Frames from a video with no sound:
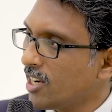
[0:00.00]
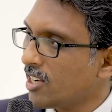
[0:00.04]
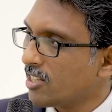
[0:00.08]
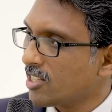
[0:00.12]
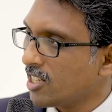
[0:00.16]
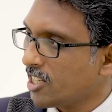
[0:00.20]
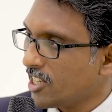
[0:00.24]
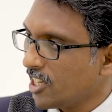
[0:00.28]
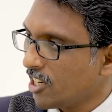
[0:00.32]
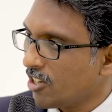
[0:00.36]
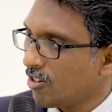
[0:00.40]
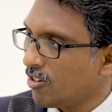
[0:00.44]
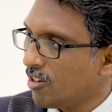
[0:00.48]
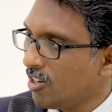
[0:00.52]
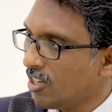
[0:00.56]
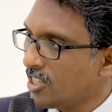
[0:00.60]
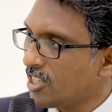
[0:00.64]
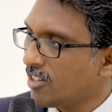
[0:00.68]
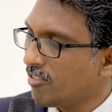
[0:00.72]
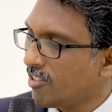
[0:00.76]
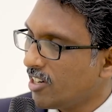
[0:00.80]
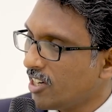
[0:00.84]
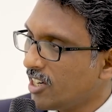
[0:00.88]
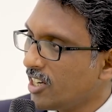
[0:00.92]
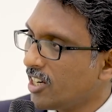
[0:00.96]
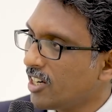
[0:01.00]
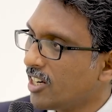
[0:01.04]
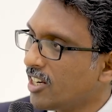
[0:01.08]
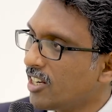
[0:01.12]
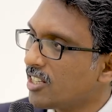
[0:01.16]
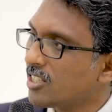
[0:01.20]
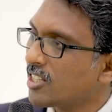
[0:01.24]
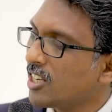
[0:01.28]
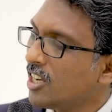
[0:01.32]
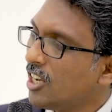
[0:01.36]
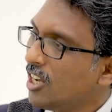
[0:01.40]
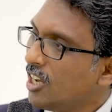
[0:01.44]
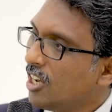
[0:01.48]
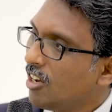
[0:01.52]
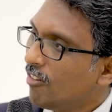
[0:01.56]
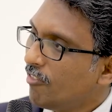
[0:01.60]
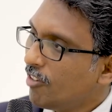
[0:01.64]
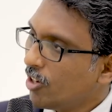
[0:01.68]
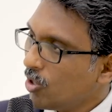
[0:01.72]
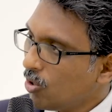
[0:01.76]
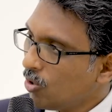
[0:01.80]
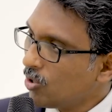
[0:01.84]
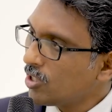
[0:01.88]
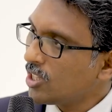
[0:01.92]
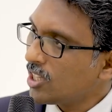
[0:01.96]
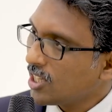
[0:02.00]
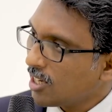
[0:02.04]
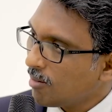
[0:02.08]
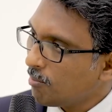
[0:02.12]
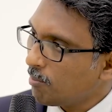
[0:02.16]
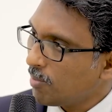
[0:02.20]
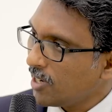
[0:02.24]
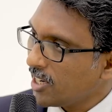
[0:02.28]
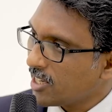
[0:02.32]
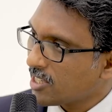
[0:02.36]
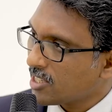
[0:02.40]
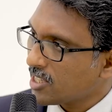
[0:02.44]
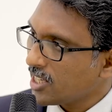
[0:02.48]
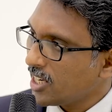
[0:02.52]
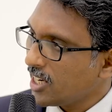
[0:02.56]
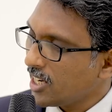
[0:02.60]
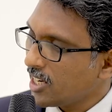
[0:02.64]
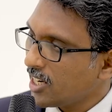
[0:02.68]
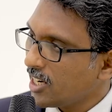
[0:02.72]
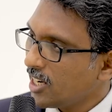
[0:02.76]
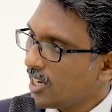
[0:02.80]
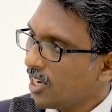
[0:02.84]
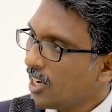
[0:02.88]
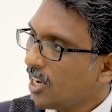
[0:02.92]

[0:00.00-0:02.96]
as a technology vendor is we own the complete stack,